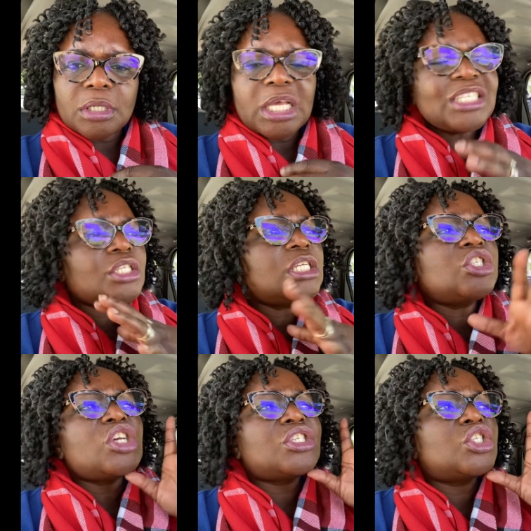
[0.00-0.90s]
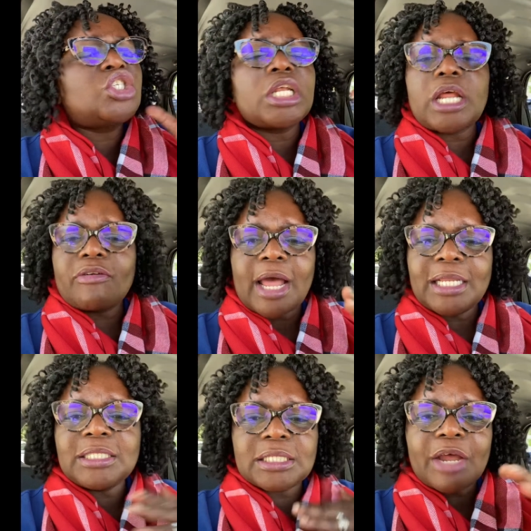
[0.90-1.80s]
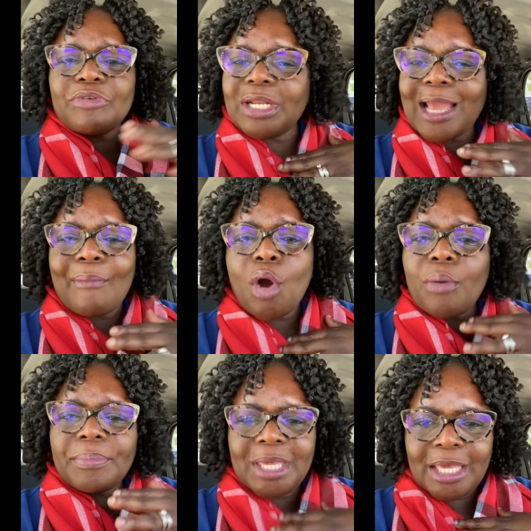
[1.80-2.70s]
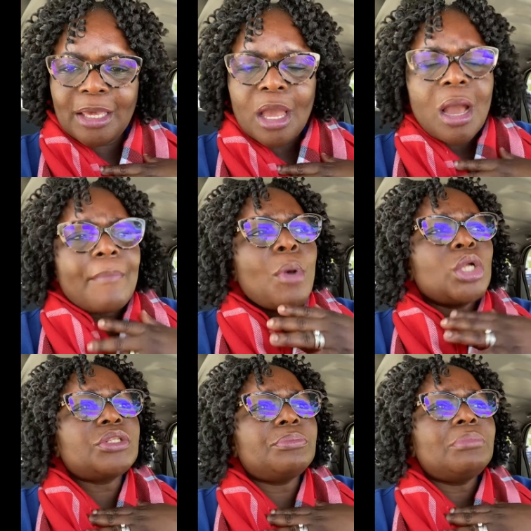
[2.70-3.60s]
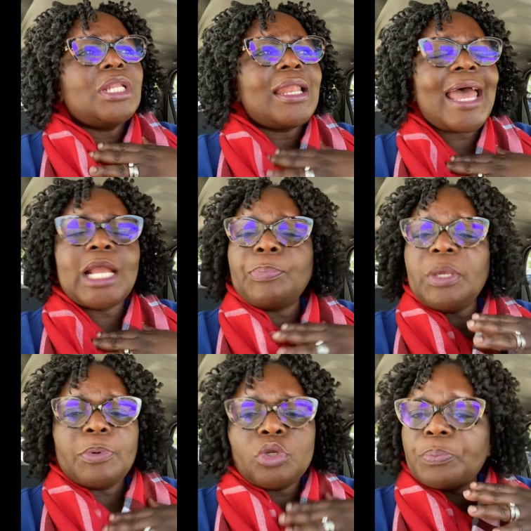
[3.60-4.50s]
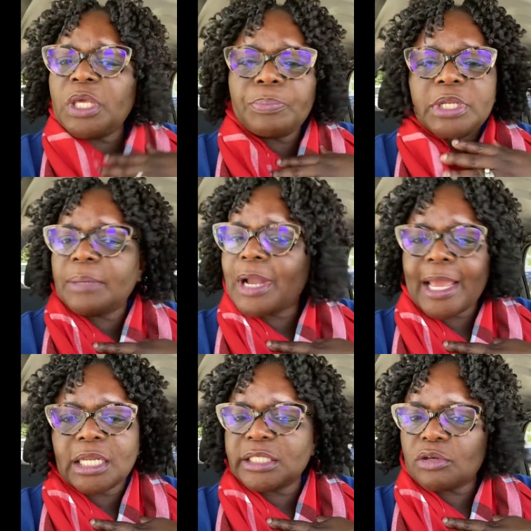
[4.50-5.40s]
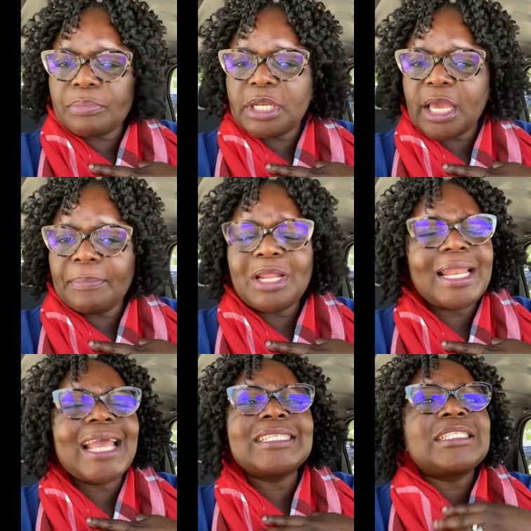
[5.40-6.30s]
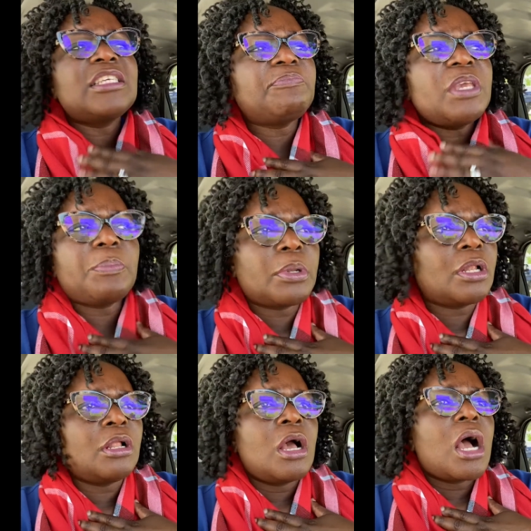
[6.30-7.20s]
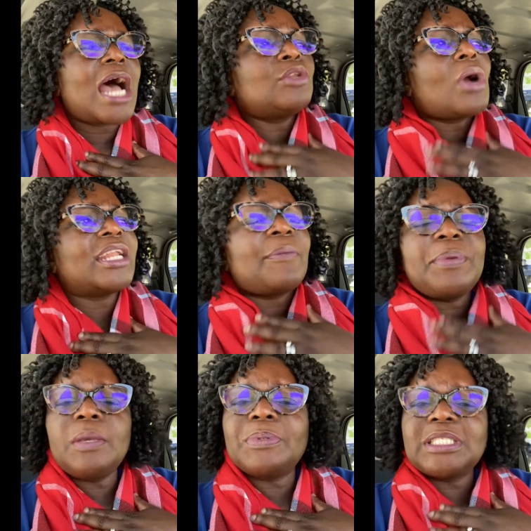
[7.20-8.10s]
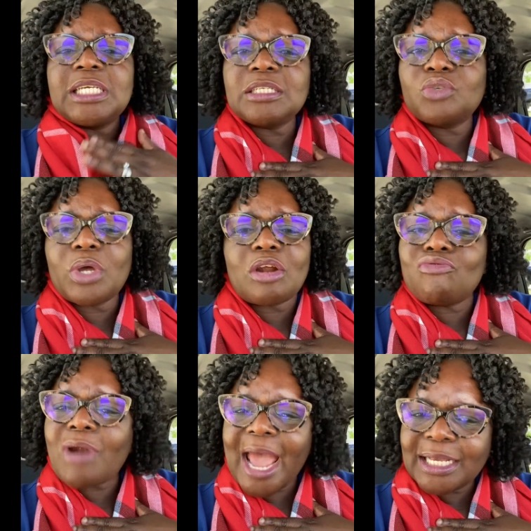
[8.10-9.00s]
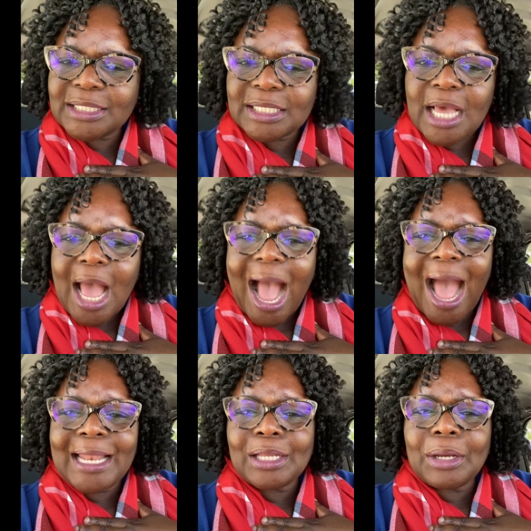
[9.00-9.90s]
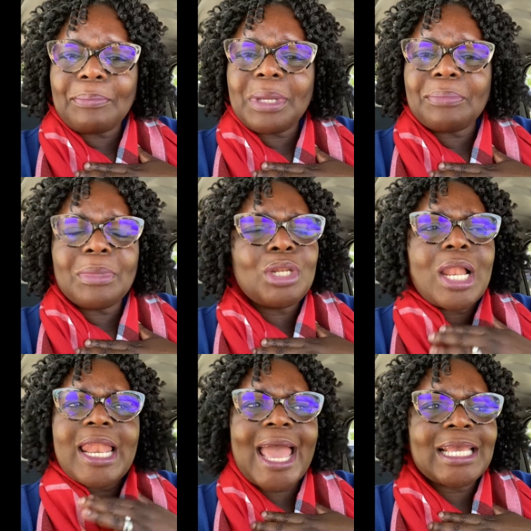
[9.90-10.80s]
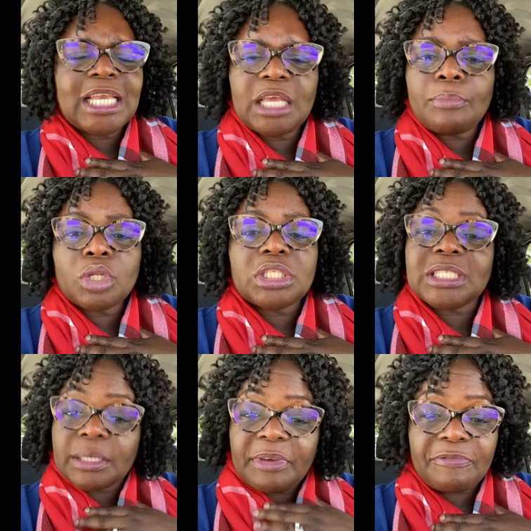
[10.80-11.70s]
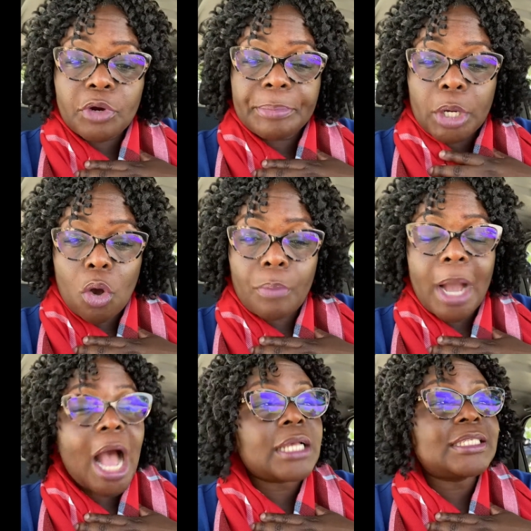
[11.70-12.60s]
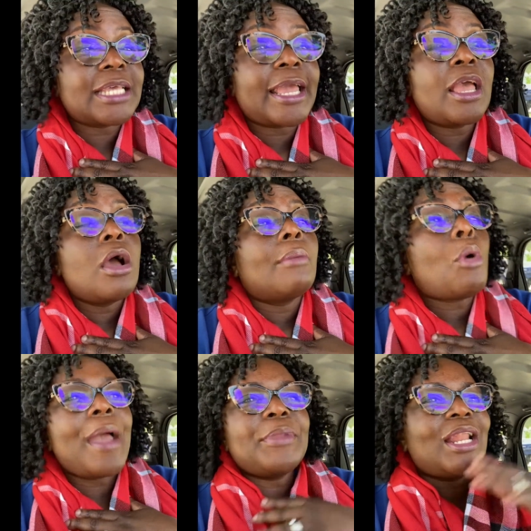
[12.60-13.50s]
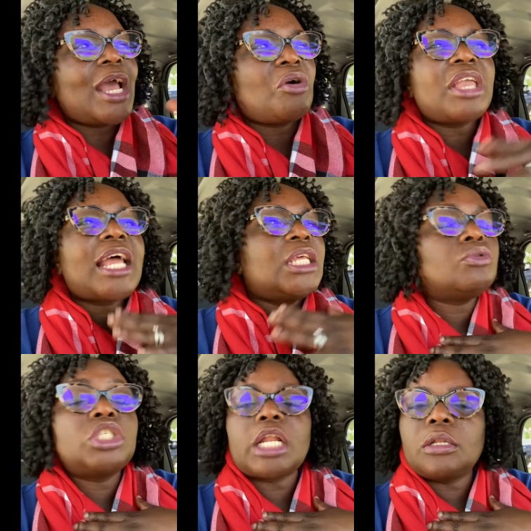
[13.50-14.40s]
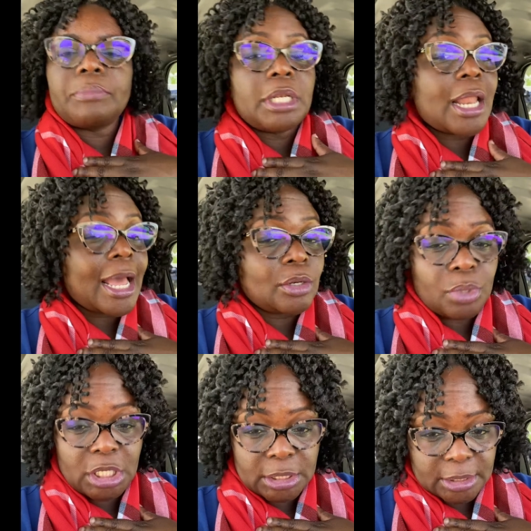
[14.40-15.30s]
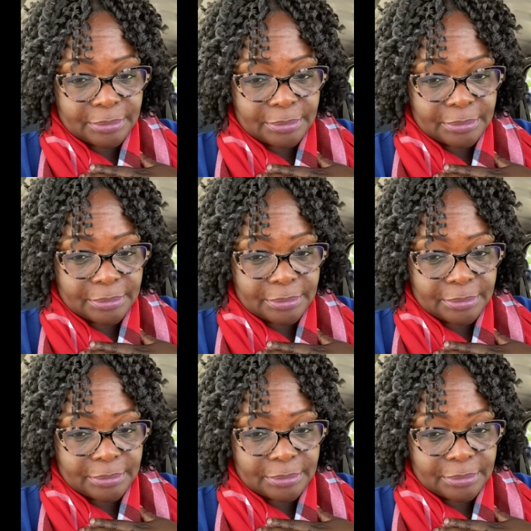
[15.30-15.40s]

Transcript: it's it's just general it's not really about me but me not like people do people them kind of stuff me there me not like see people I do other people things when I write and me, me not like it but you see before me come and say why me not like how you deal with Jordan and me not do it